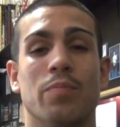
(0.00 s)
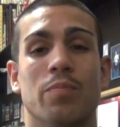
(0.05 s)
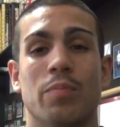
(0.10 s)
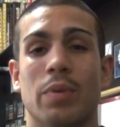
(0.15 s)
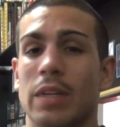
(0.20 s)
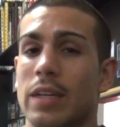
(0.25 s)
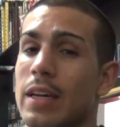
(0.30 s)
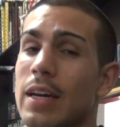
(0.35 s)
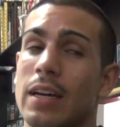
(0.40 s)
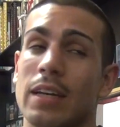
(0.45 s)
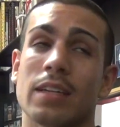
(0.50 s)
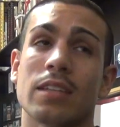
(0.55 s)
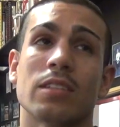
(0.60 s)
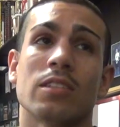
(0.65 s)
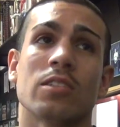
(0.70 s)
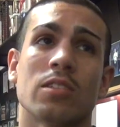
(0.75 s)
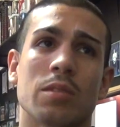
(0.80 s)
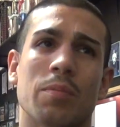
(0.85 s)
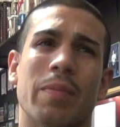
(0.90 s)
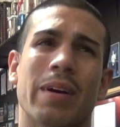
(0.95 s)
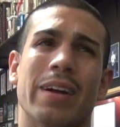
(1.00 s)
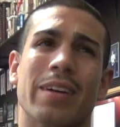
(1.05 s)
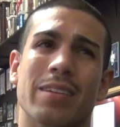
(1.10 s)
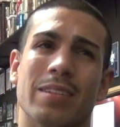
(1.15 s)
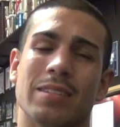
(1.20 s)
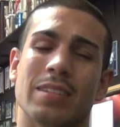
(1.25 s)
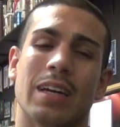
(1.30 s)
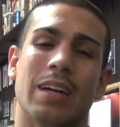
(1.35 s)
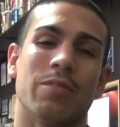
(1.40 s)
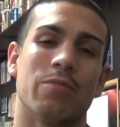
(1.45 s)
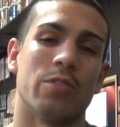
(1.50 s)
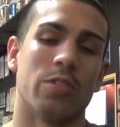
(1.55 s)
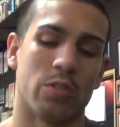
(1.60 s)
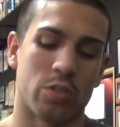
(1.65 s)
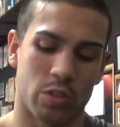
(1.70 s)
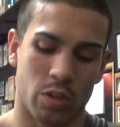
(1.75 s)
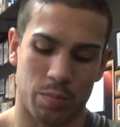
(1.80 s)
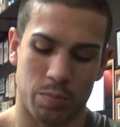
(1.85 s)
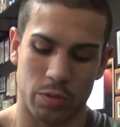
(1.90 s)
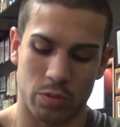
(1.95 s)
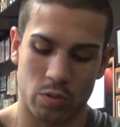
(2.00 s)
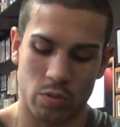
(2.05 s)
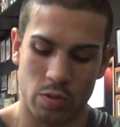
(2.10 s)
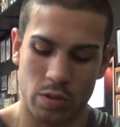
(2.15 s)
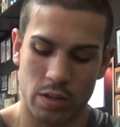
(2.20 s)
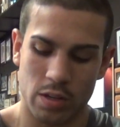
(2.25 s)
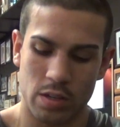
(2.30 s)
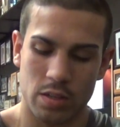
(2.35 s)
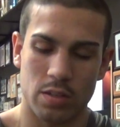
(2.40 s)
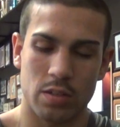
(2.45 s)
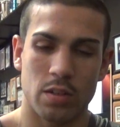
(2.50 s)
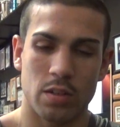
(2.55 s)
But yeah, it's just a matter of time for those opportunities.